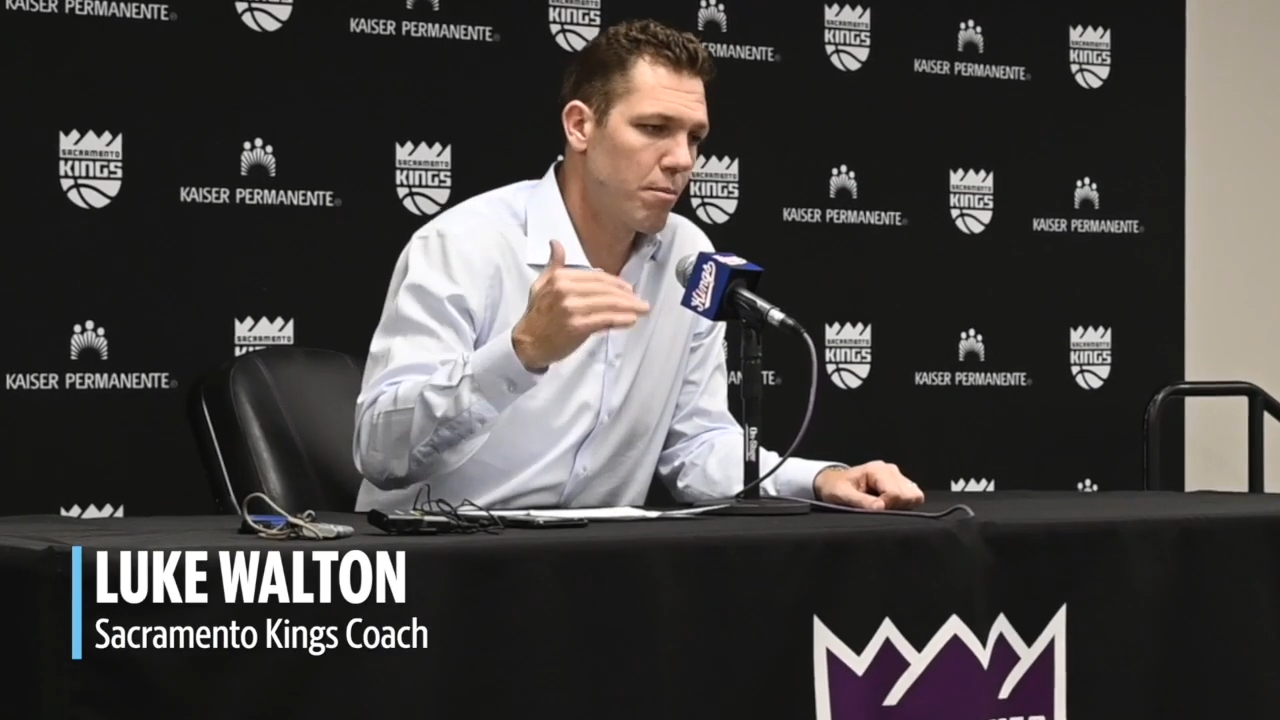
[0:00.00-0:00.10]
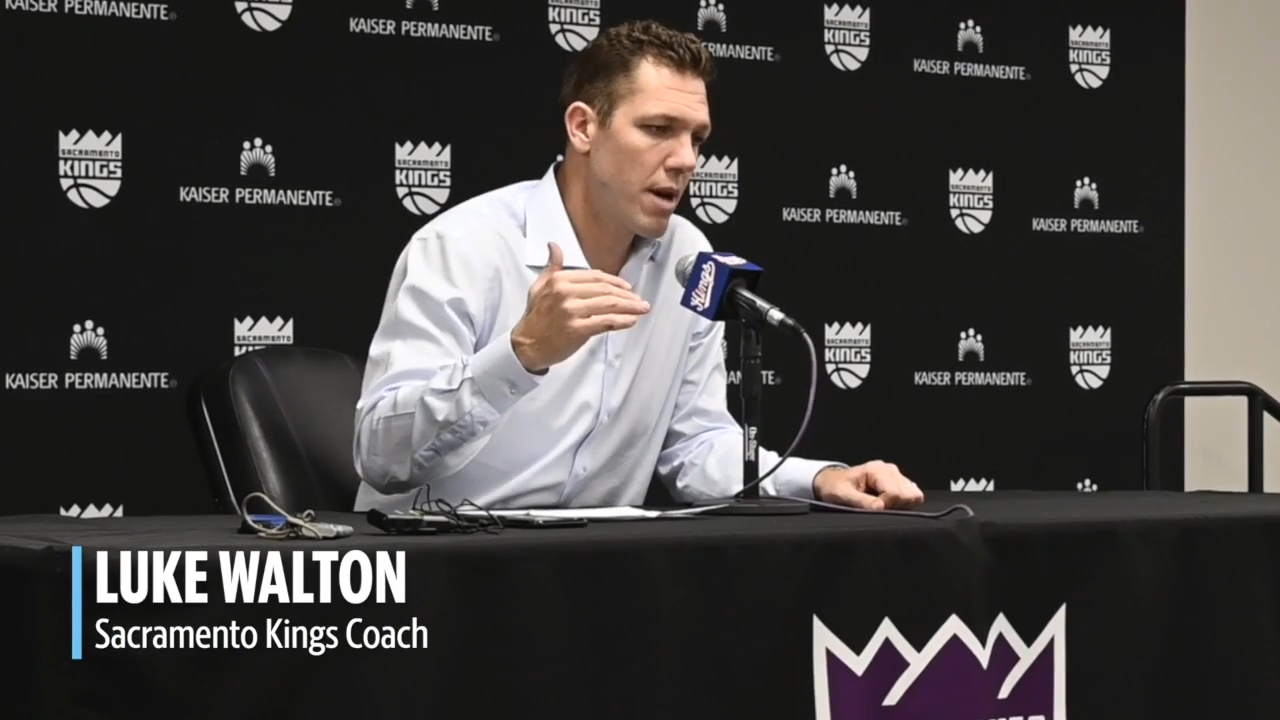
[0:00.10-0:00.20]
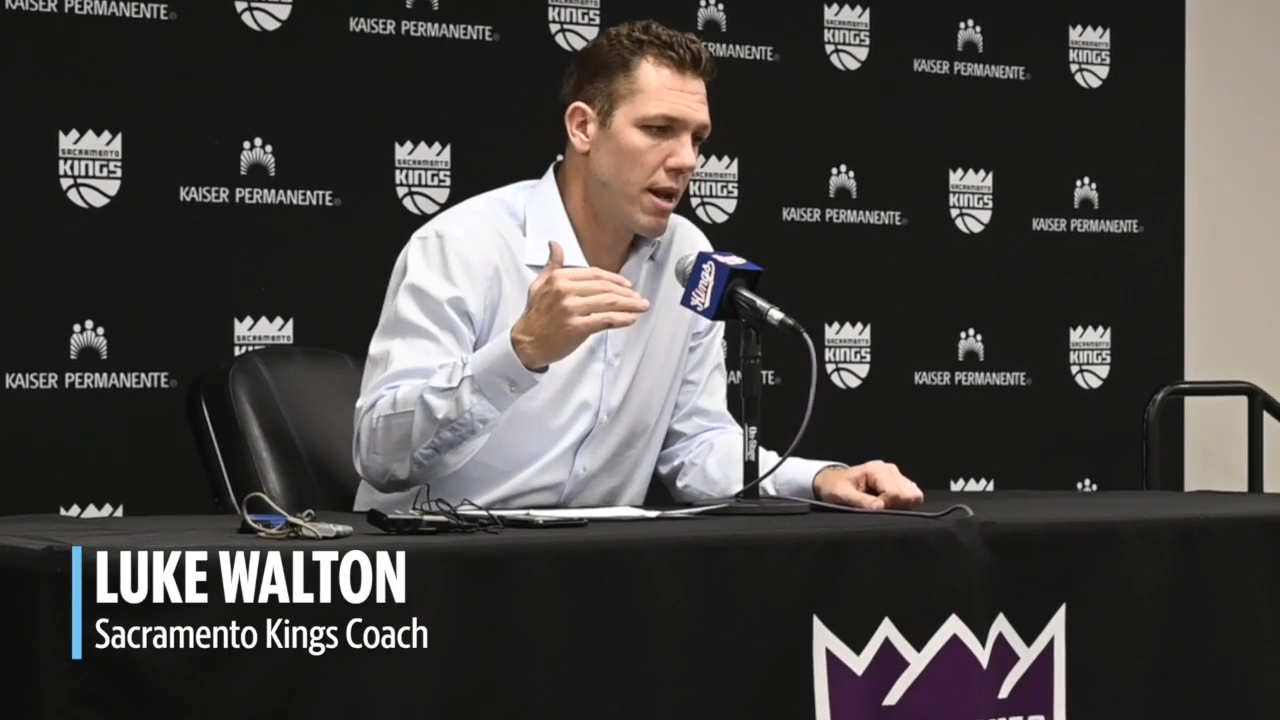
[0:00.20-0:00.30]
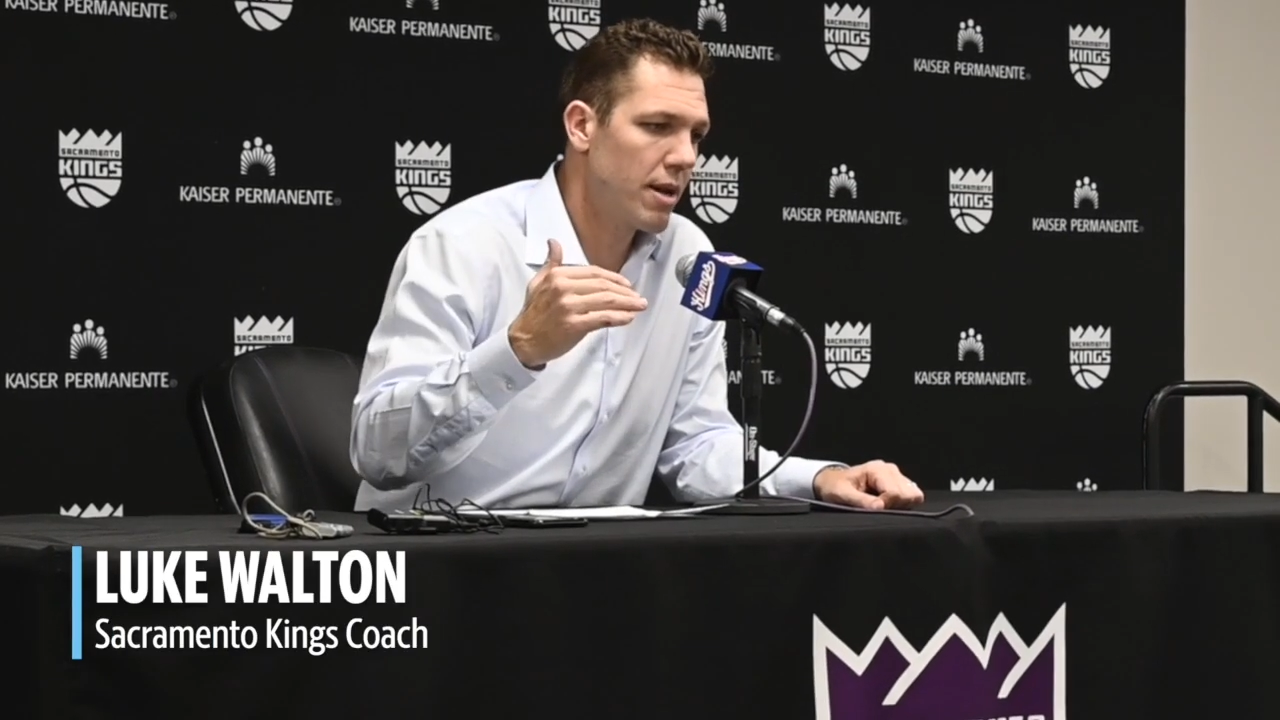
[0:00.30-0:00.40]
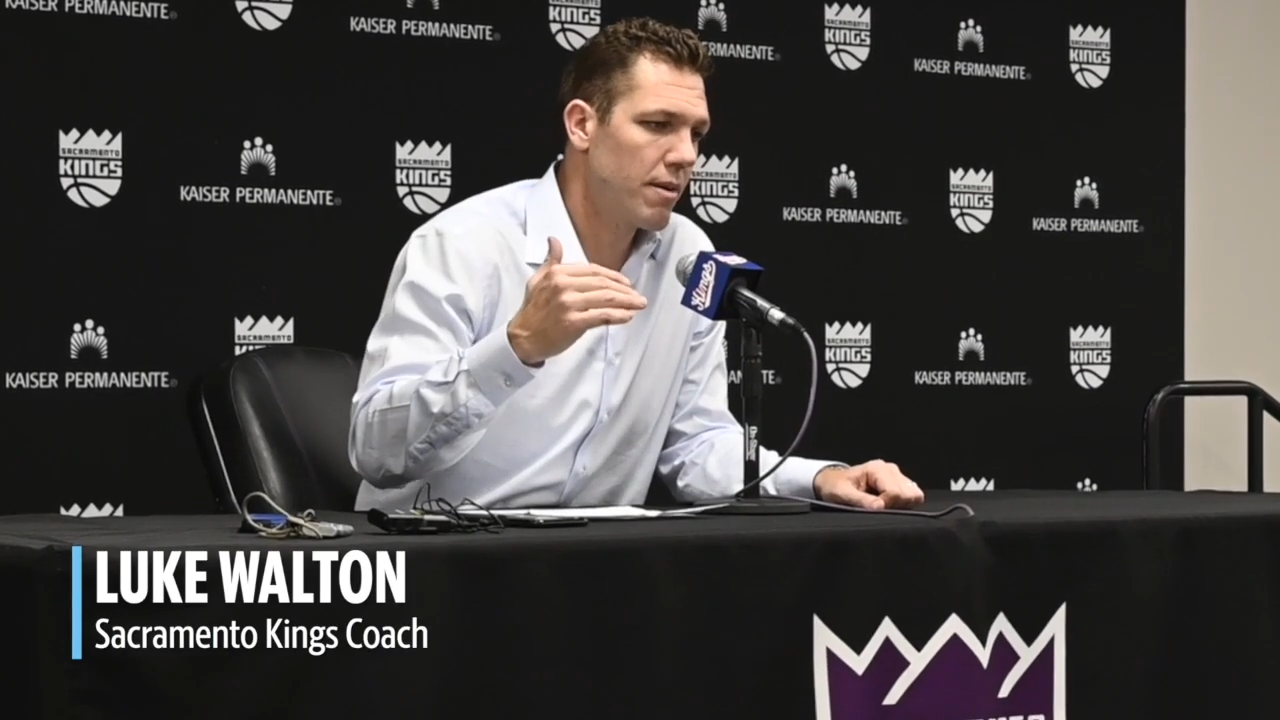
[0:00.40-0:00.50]

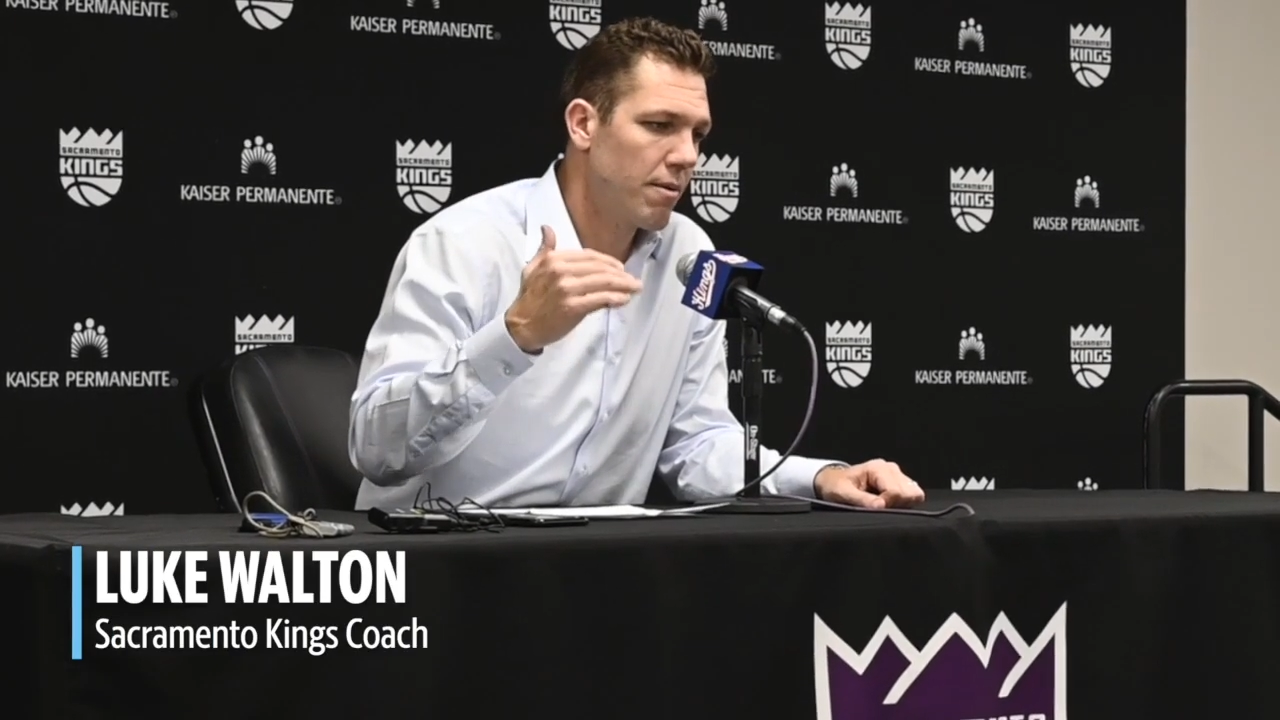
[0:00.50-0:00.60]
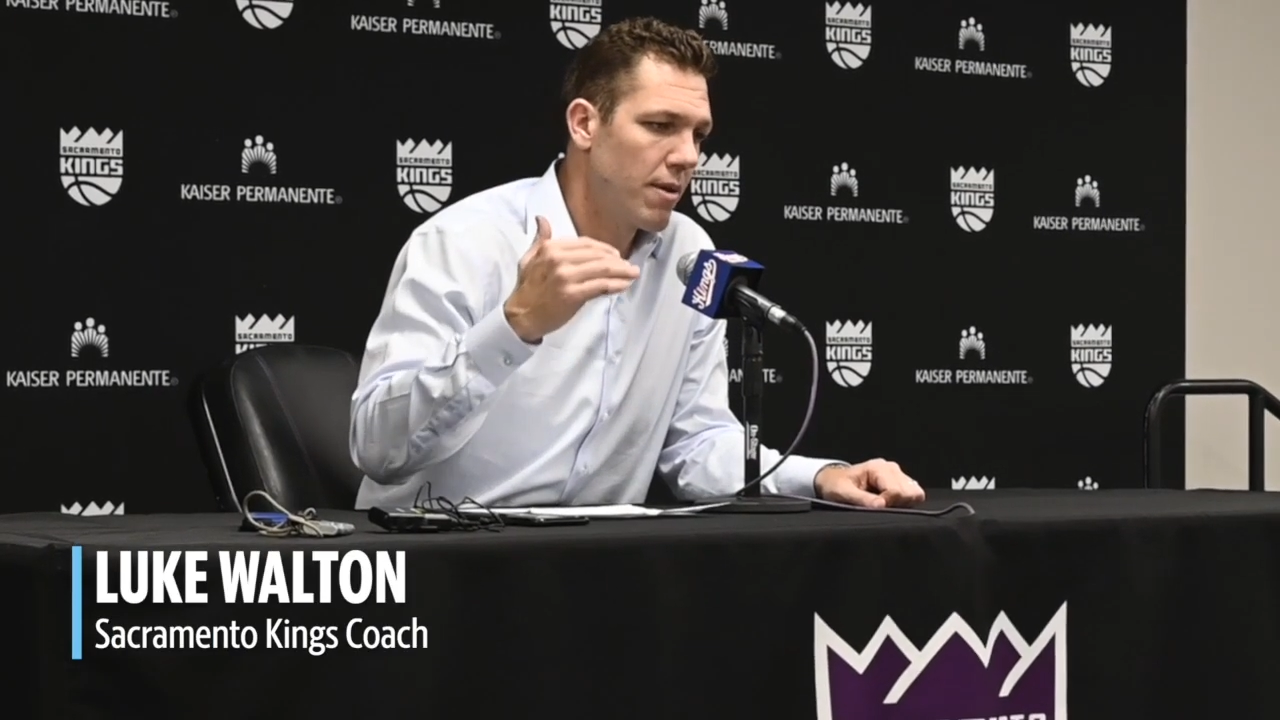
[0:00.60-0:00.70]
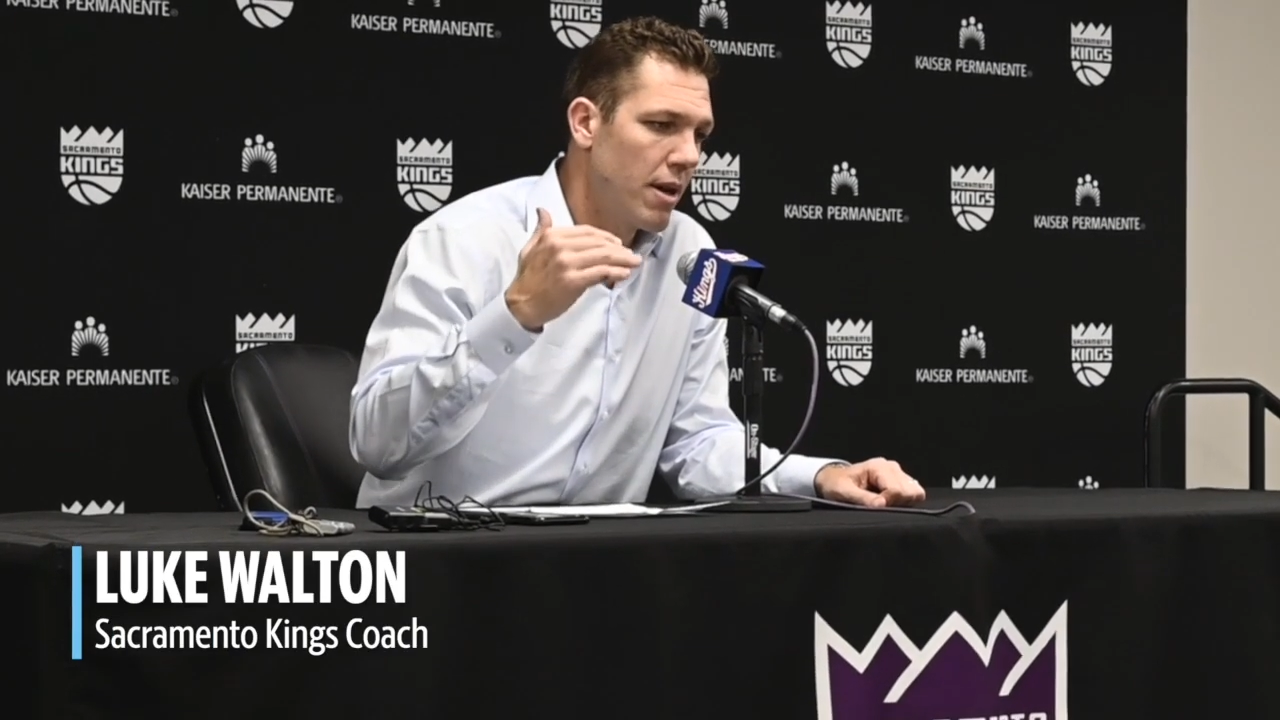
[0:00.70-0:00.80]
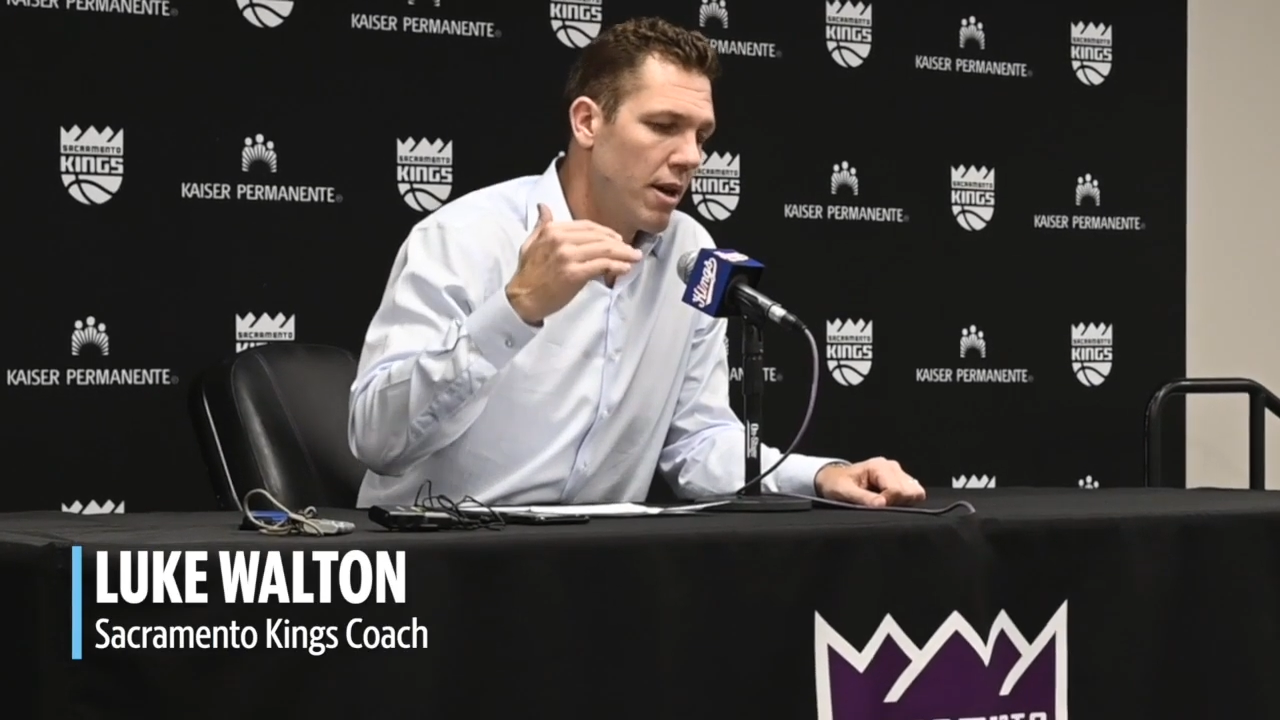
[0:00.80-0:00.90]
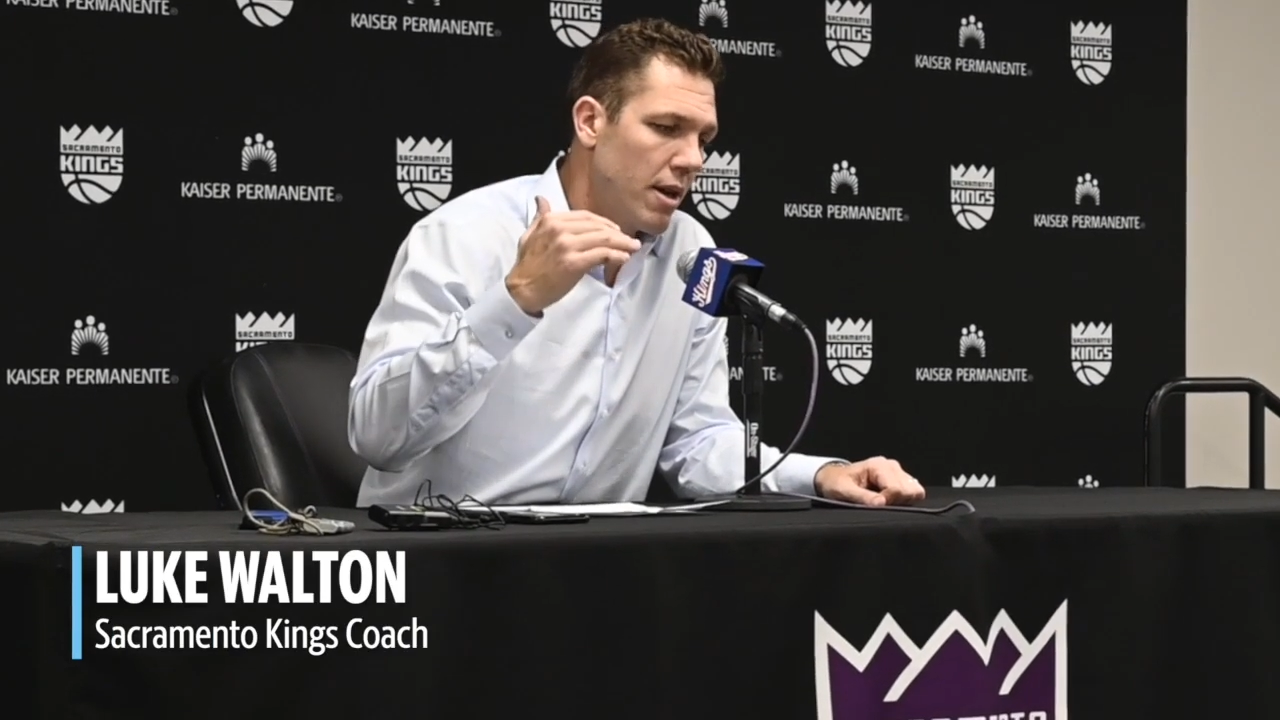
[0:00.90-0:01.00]
competitive